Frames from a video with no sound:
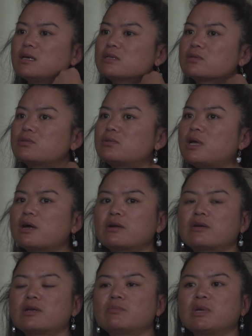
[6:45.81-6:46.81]
So
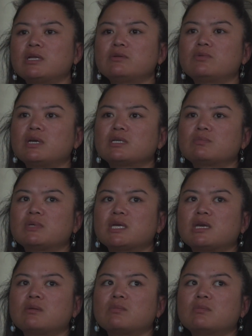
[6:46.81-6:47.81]
Lhakar in many ways
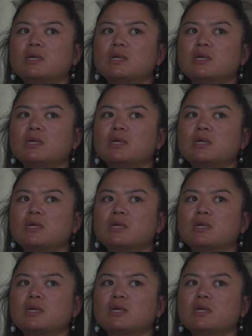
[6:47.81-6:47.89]
became